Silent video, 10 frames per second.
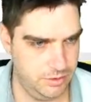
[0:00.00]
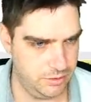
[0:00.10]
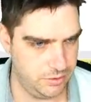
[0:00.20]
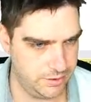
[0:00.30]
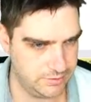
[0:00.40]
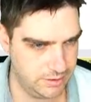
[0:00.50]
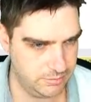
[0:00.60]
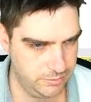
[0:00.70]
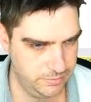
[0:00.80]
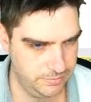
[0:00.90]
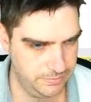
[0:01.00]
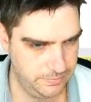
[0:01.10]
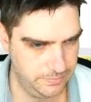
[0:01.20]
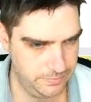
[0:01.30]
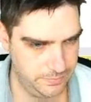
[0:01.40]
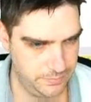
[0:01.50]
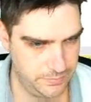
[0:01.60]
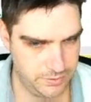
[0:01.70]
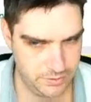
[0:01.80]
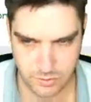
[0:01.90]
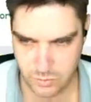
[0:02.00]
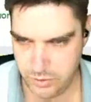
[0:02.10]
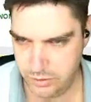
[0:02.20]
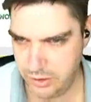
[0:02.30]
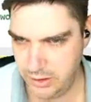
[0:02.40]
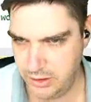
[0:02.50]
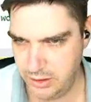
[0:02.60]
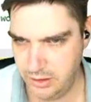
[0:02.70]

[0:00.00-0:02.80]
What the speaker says: did I call that table? Query